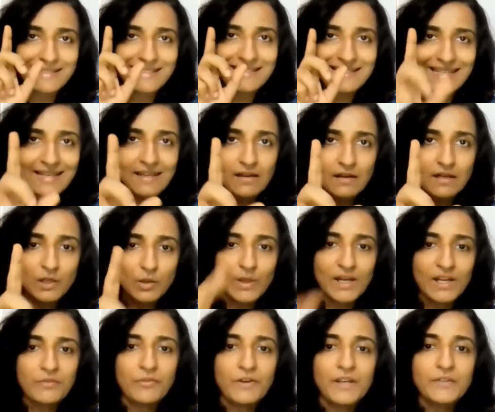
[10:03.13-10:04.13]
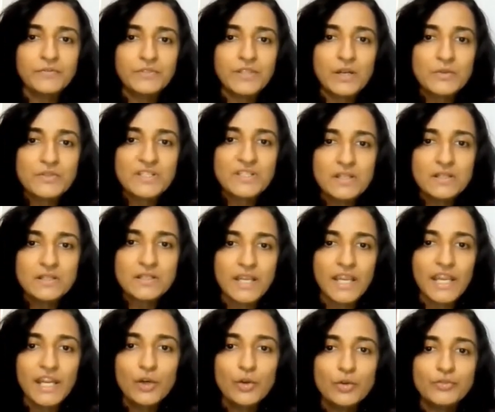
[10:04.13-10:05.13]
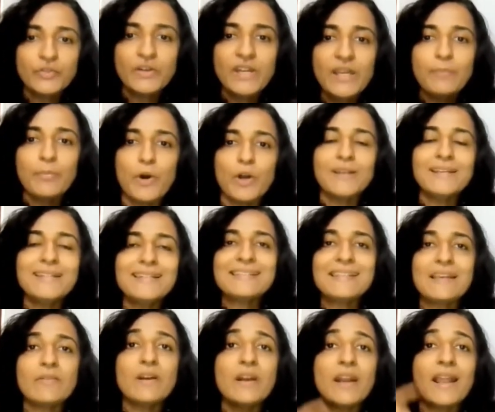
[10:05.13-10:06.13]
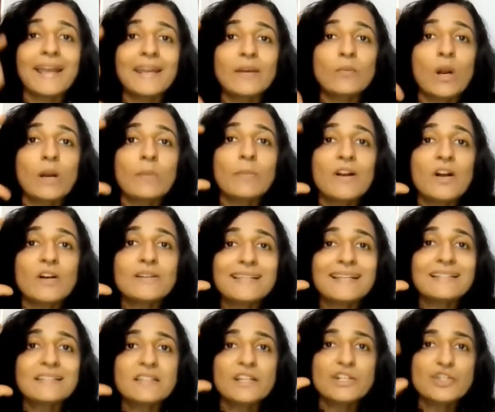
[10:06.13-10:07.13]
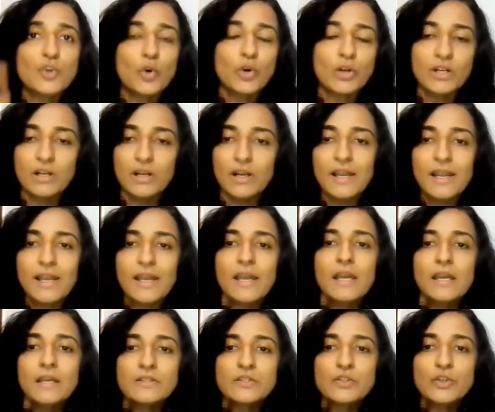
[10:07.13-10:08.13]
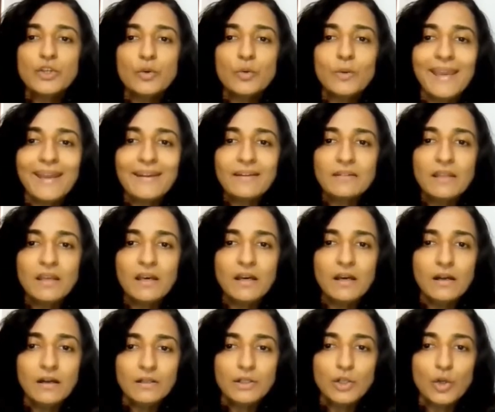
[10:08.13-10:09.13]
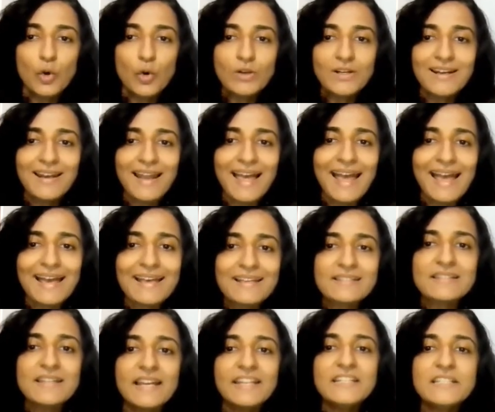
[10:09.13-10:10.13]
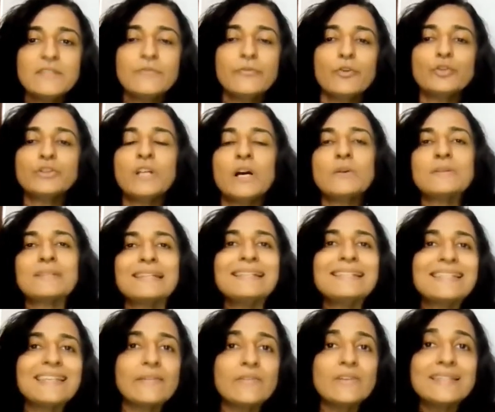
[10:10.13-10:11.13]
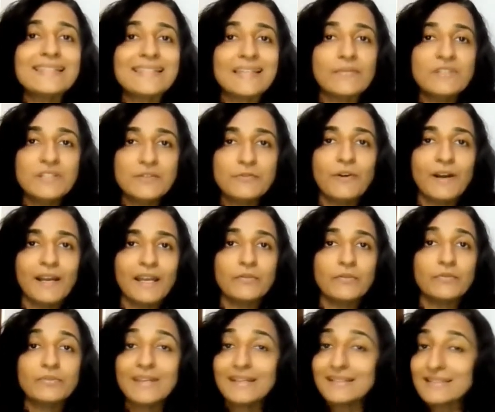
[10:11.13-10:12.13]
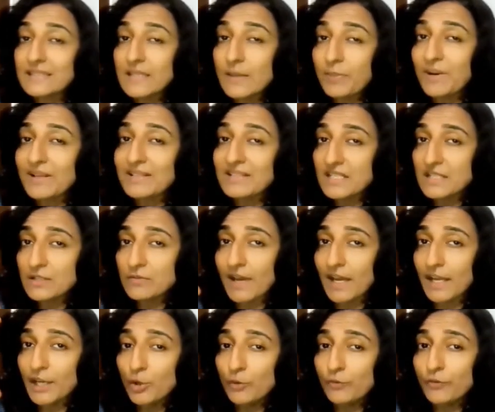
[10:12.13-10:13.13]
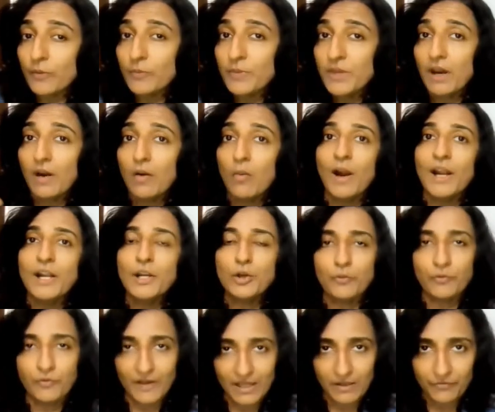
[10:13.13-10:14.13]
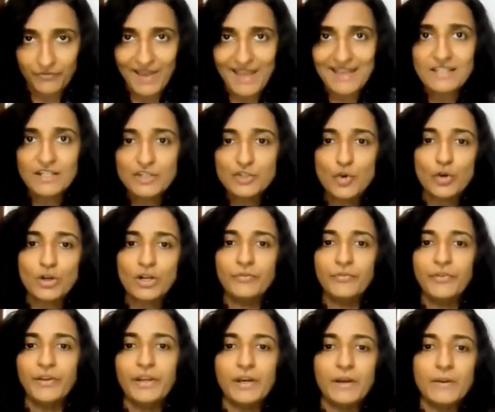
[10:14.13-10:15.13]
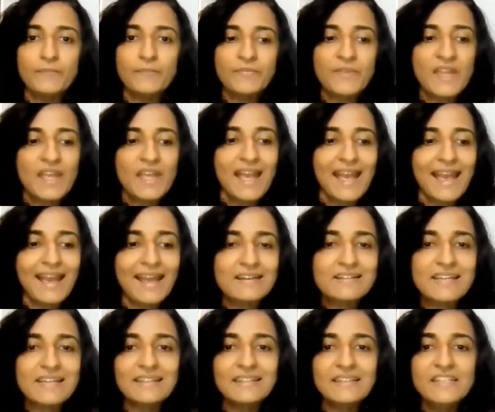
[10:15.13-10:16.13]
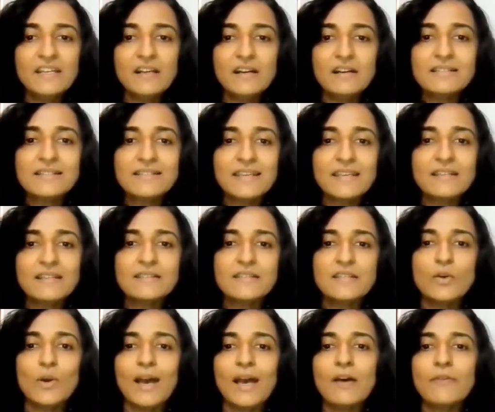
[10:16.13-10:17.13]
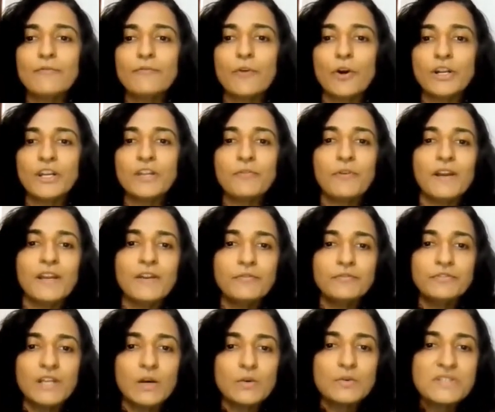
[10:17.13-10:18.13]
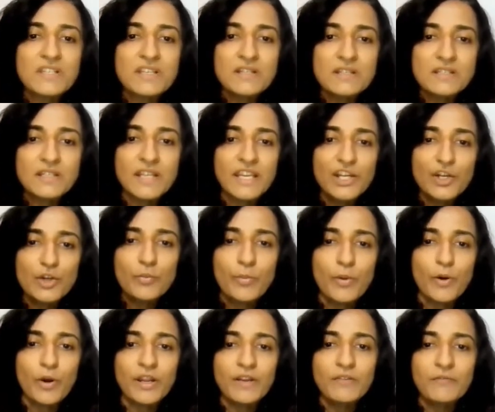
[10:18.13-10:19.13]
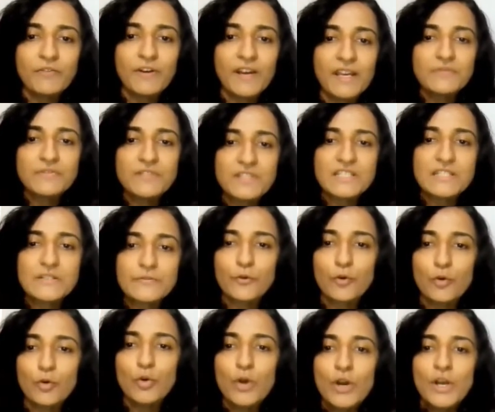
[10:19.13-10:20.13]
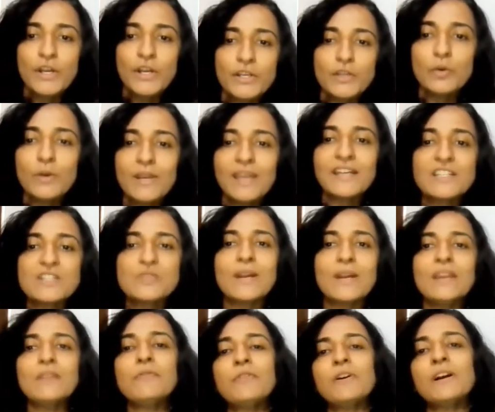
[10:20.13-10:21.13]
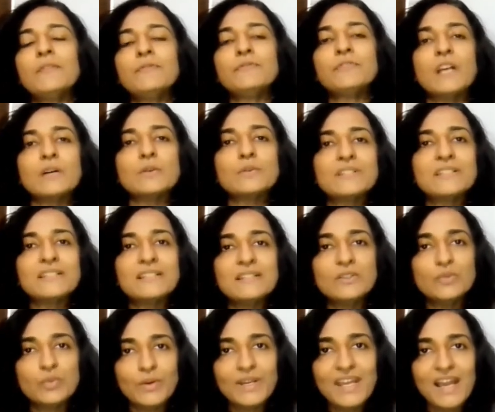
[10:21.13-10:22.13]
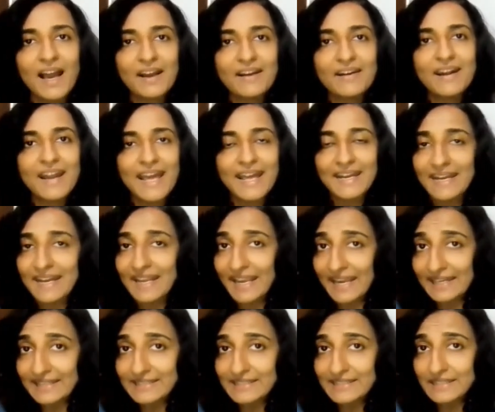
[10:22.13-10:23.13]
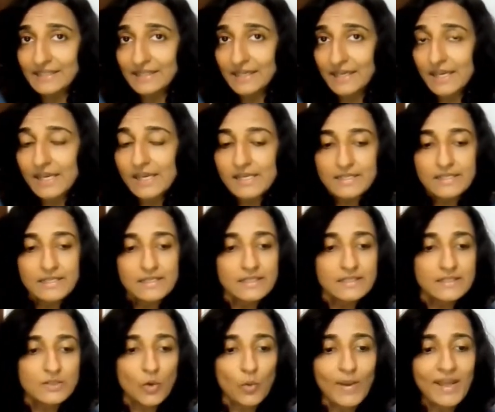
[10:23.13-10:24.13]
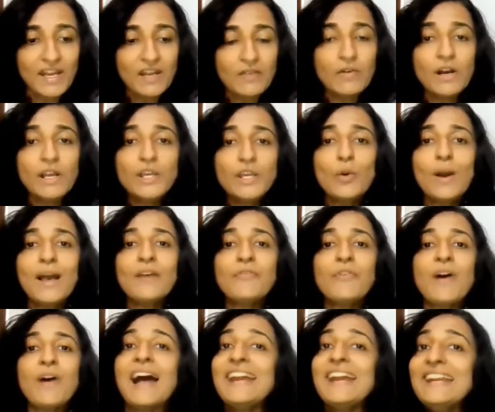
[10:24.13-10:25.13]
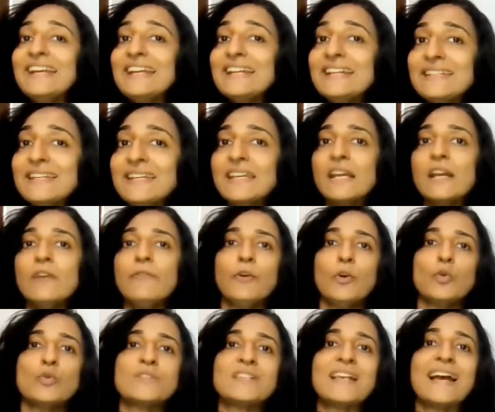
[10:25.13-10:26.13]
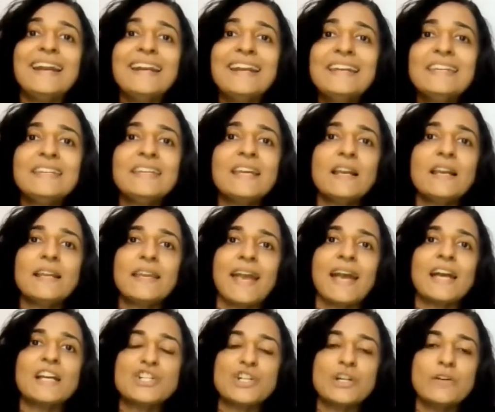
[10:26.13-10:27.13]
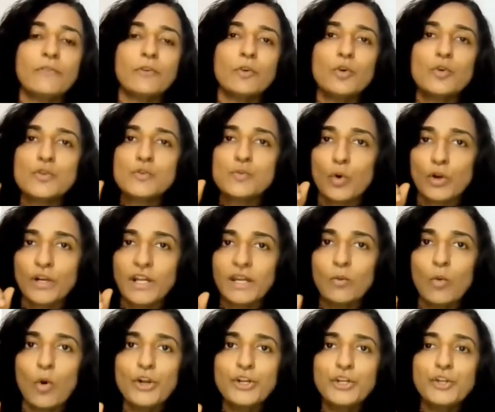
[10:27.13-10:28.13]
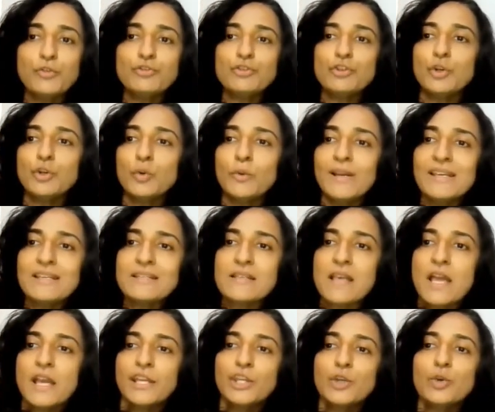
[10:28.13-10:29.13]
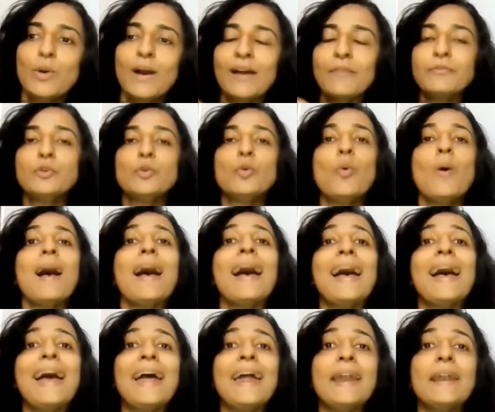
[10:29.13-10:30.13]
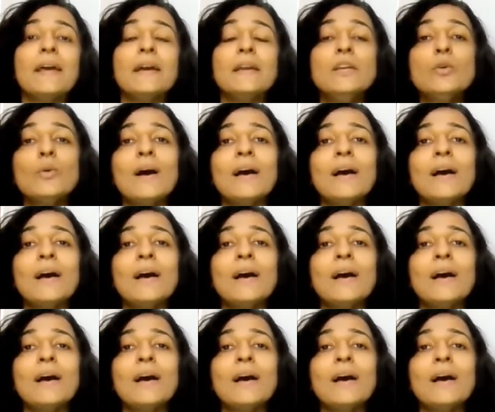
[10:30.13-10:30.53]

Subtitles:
That's a single 25,000 into 3.791 because that's the total. So you get the total as 94,775. That's the present value from year 1 to 5 as a total figure. And in year 6, you have 45,000 into 0.564, you get 25,380. So whenever you have identical flows, identical cash inflows, what I want you to do is you have to add